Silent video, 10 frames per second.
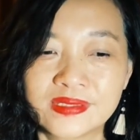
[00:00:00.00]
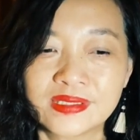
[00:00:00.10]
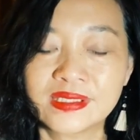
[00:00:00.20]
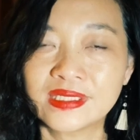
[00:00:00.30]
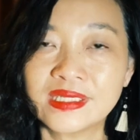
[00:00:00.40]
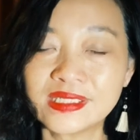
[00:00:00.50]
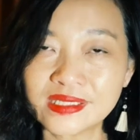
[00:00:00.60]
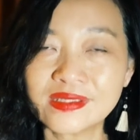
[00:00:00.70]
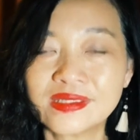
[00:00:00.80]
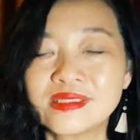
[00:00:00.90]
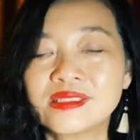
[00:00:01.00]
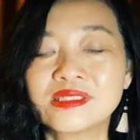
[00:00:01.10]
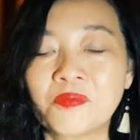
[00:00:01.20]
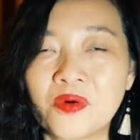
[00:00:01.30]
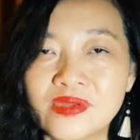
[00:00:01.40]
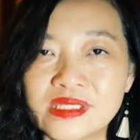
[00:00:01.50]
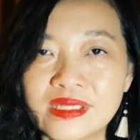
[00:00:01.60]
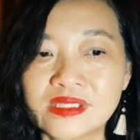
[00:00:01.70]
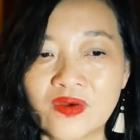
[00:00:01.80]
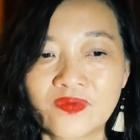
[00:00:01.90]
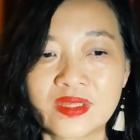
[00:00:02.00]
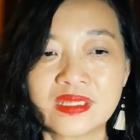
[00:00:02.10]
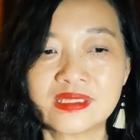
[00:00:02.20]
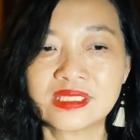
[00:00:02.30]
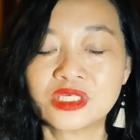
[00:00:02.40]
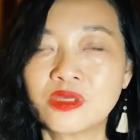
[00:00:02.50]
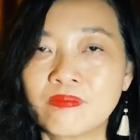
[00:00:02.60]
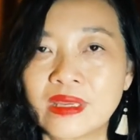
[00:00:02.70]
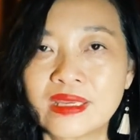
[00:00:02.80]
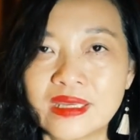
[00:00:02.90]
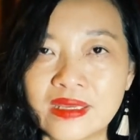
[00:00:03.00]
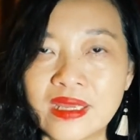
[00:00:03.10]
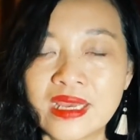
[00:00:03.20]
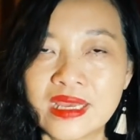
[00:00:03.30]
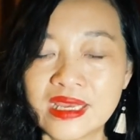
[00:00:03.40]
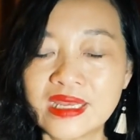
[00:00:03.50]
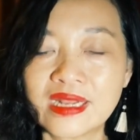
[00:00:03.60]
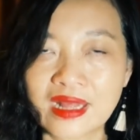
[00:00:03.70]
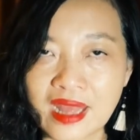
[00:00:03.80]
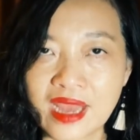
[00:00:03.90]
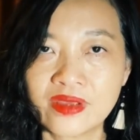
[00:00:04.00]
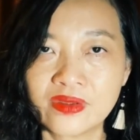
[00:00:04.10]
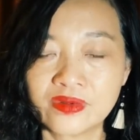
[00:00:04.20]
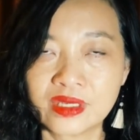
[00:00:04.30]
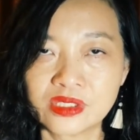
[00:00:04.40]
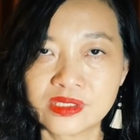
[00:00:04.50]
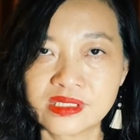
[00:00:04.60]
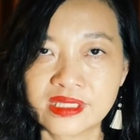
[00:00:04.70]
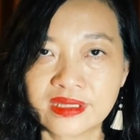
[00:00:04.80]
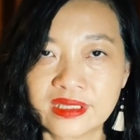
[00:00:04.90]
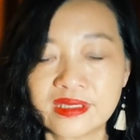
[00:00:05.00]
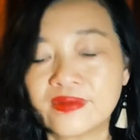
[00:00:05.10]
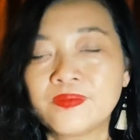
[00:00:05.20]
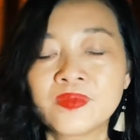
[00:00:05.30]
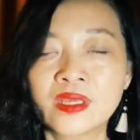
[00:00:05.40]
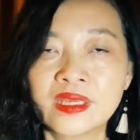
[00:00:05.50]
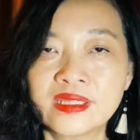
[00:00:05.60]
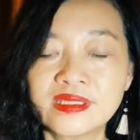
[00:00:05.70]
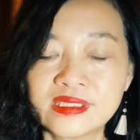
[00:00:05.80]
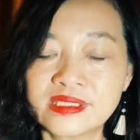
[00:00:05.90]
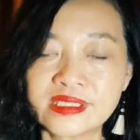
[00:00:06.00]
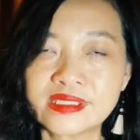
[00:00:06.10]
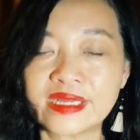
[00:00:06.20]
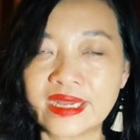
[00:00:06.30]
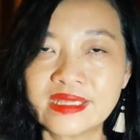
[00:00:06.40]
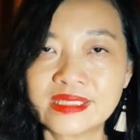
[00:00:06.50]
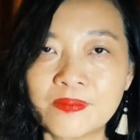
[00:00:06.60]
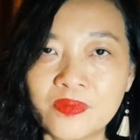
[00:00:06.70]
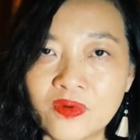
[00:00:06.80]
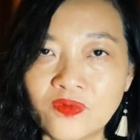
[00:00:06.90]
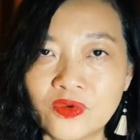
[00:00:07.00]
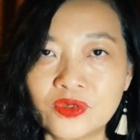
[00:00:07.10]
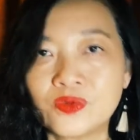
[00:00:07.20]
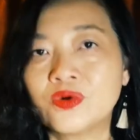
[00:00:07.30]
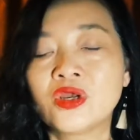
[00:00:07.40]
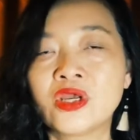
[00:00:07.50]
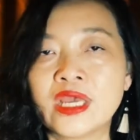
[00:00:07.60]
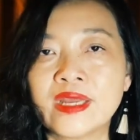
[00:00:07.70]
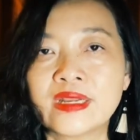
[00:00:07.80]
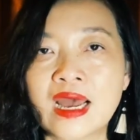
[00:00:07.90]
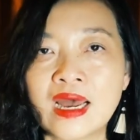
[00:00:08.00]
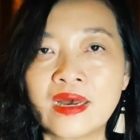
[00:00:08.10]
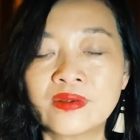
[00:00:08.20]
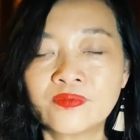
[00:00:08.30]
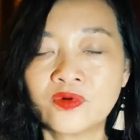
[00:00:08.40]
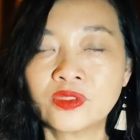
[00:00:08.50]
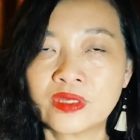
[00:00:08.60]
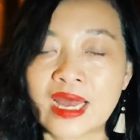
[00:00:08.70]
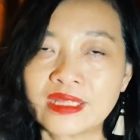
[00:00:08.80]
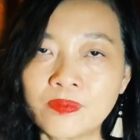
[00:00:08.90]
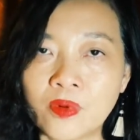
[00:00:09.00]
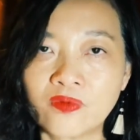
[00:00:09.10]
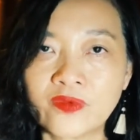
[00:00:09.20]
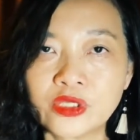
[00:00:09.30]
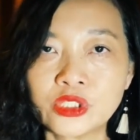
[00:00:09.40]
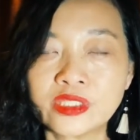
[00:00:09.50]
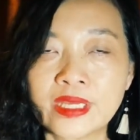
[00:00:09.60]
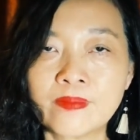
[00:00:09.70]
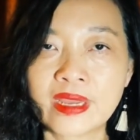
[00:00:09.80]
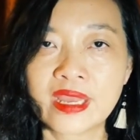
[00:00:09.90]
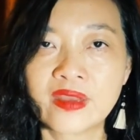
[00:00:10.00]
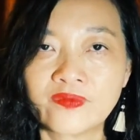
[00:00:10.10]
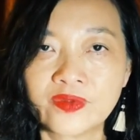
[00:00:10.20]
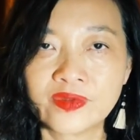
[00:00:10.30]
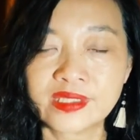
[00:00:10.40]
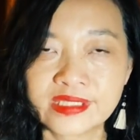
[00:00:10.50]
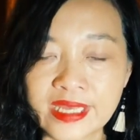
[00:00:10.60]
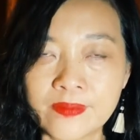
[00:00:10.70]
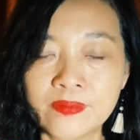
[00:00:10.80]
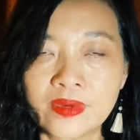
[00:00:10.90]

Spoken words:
This is the process of the decision making in a higher education setting. This is just an example for you. And for the other profession, they might have the same